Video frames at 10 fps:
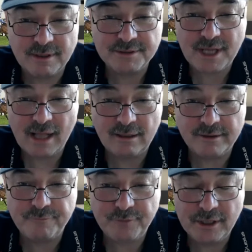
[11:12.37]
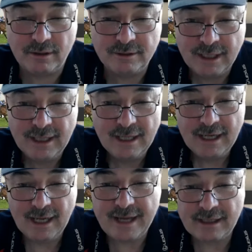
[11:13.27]
tail of the field
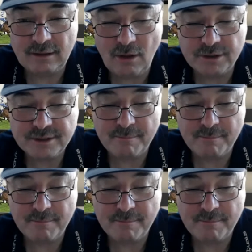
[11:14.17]
and had a lot